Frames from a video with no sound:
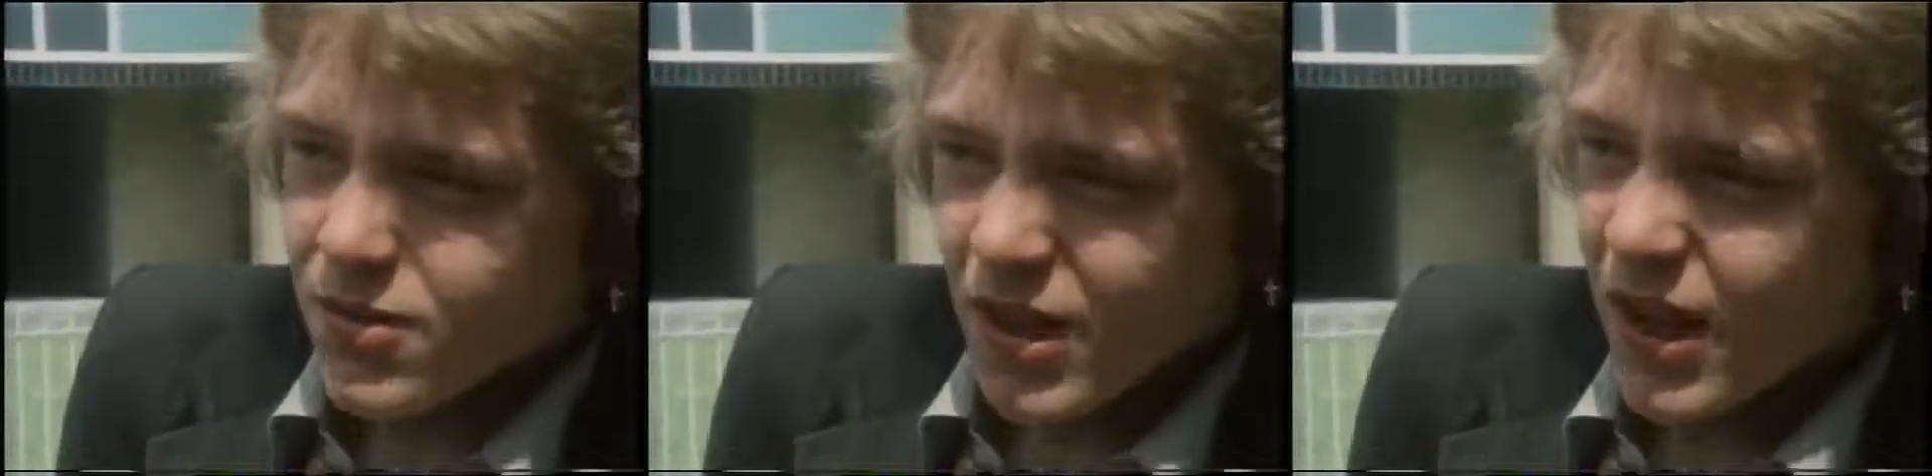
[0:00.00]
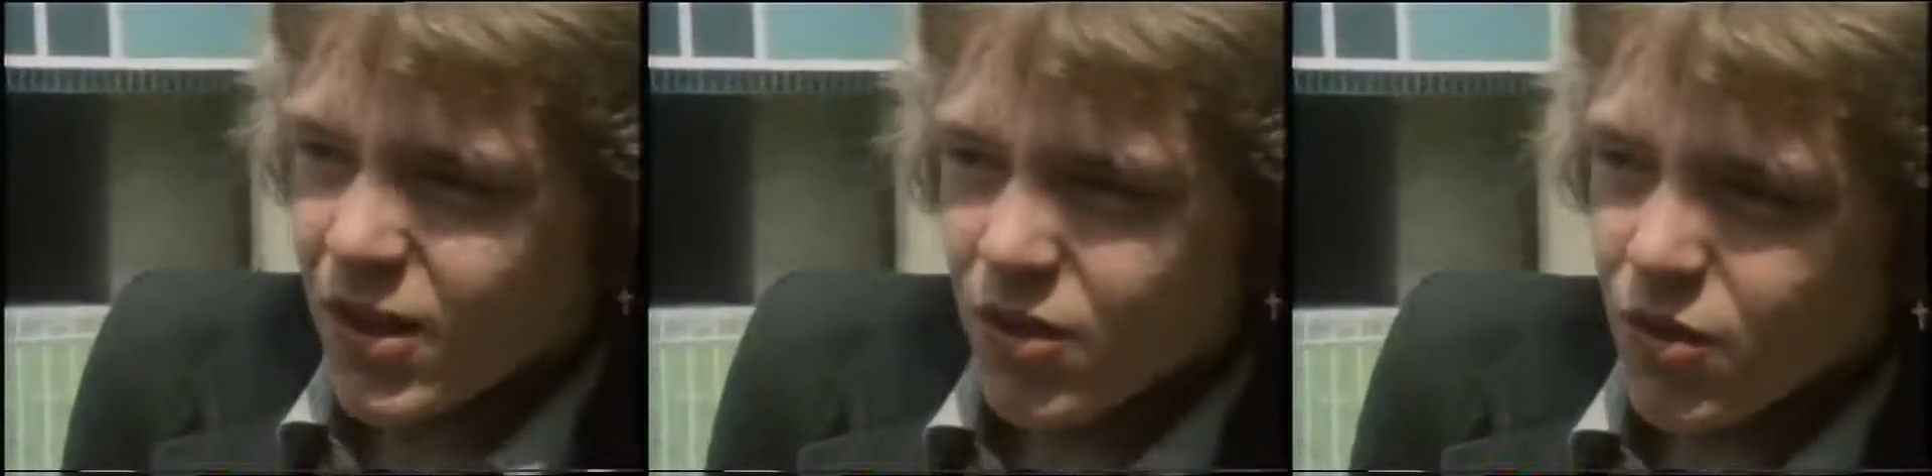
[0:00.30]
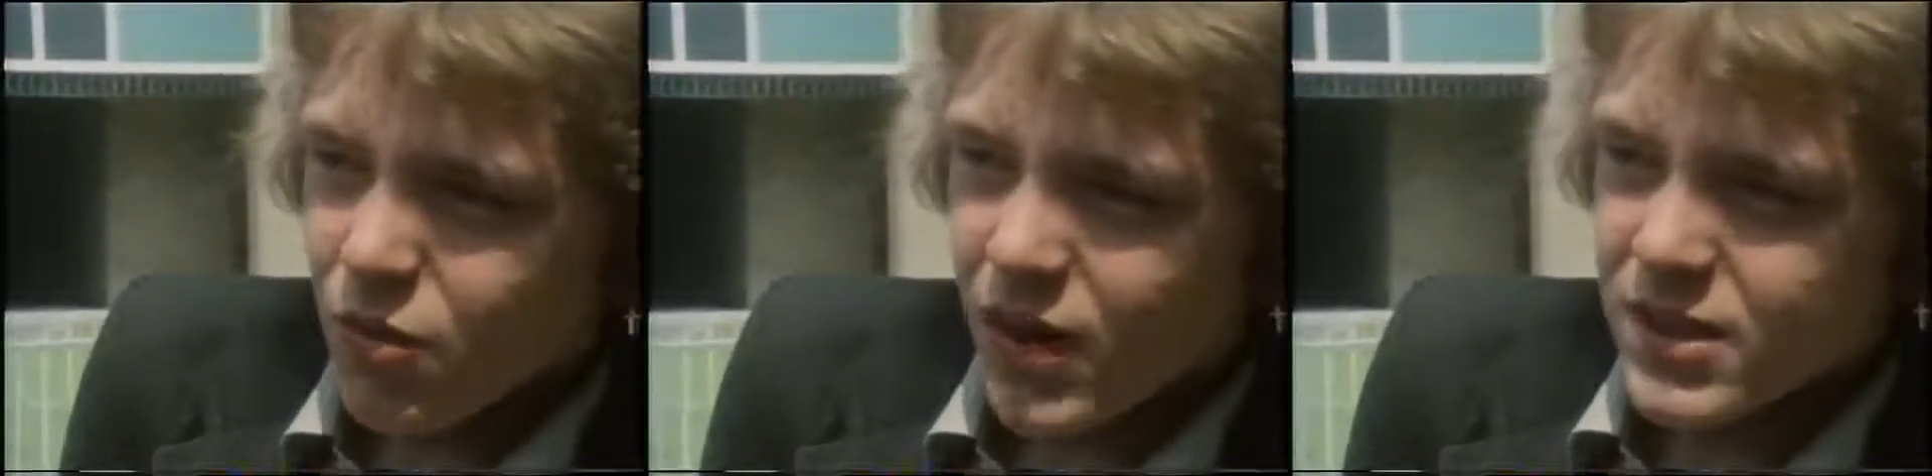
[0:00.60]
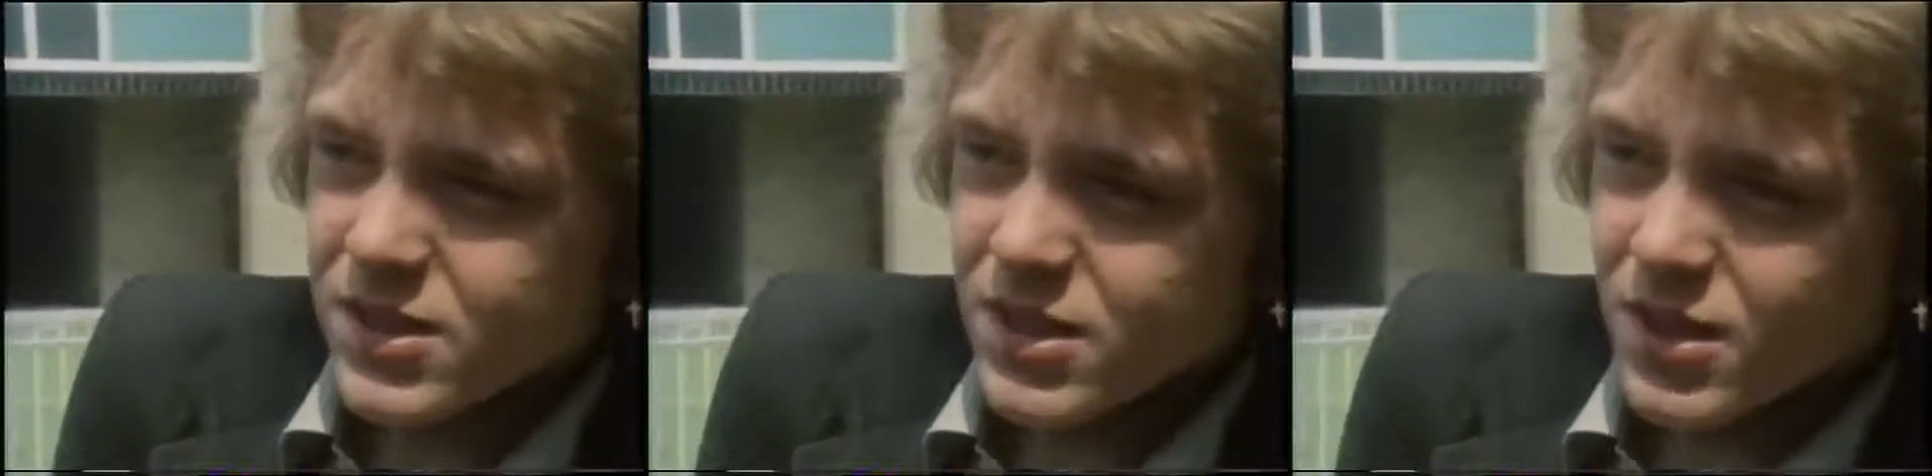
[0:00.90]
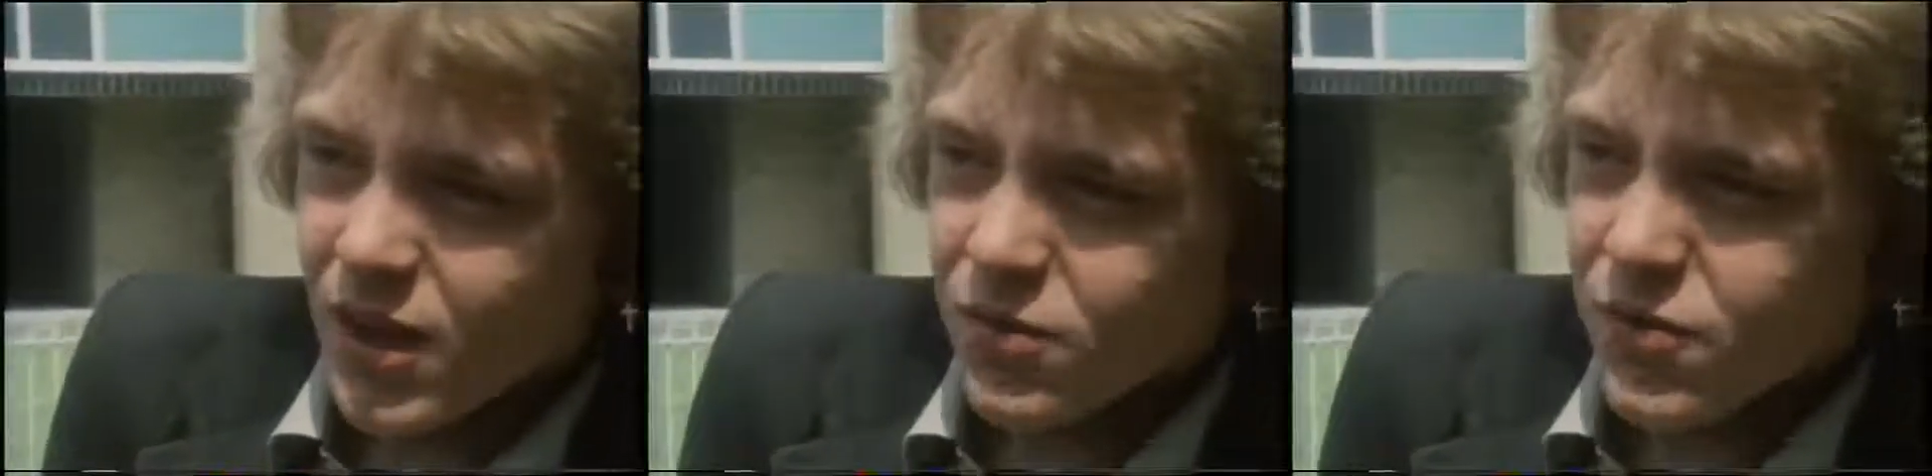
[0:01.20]
They ain't got the right to, you
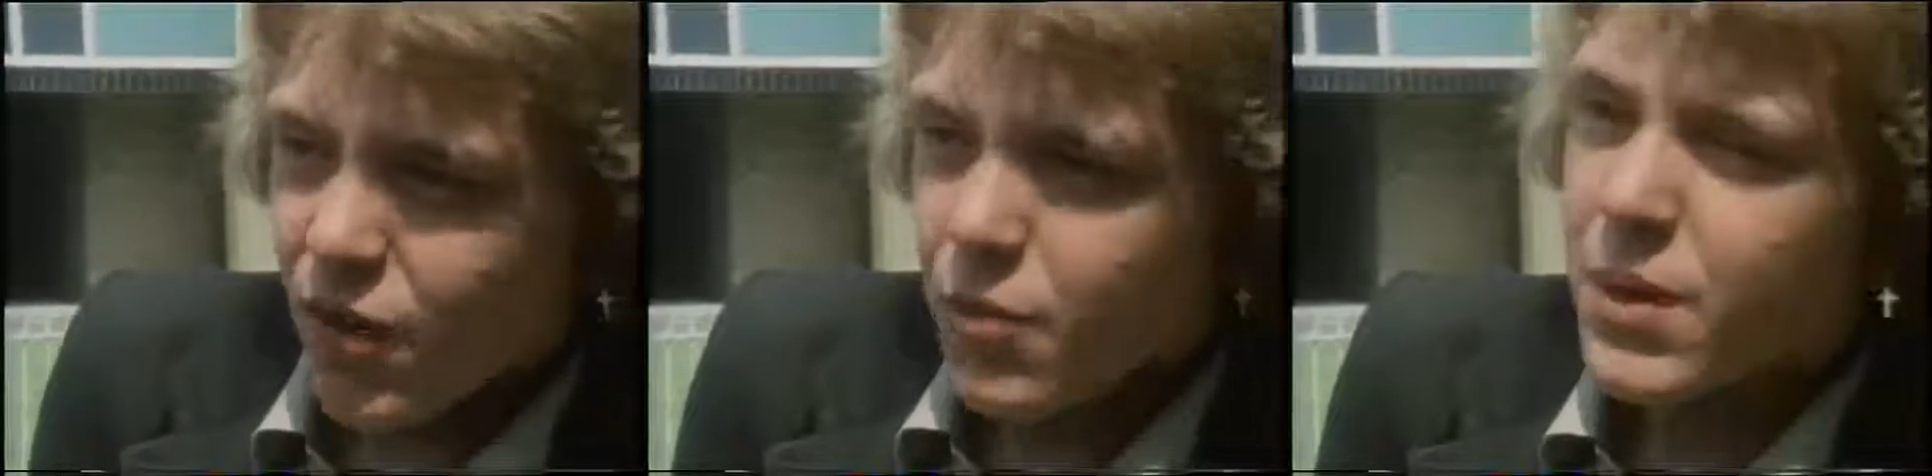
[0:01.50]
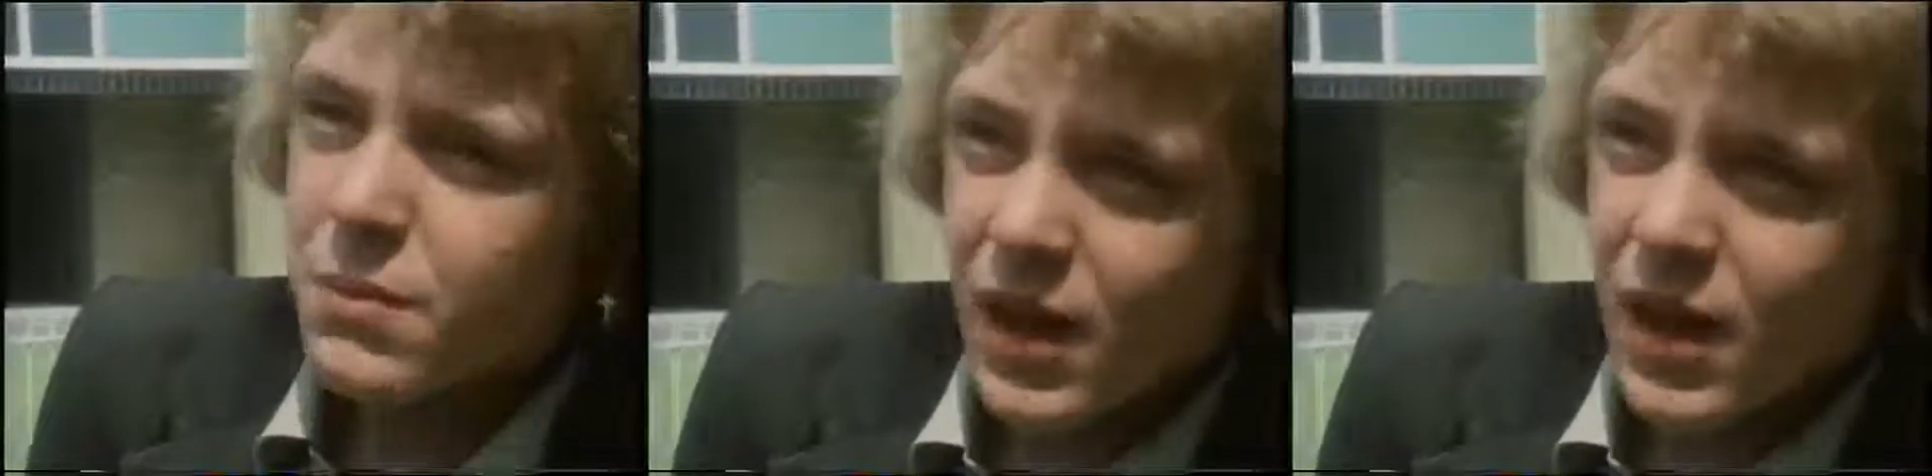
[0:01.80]
know, throw people